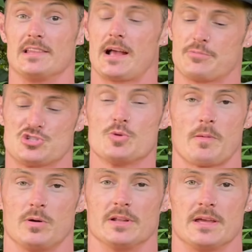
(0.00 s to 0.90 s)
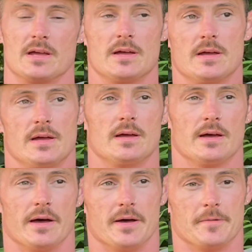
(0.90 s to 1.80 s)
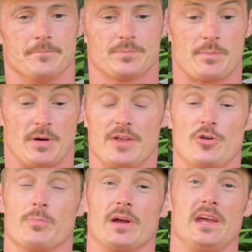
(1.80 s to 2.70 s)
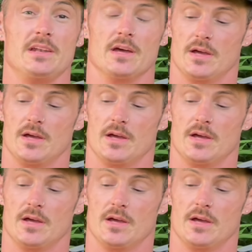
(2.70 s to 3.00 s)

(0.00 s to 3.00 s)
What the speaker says: like super bully. But if you breed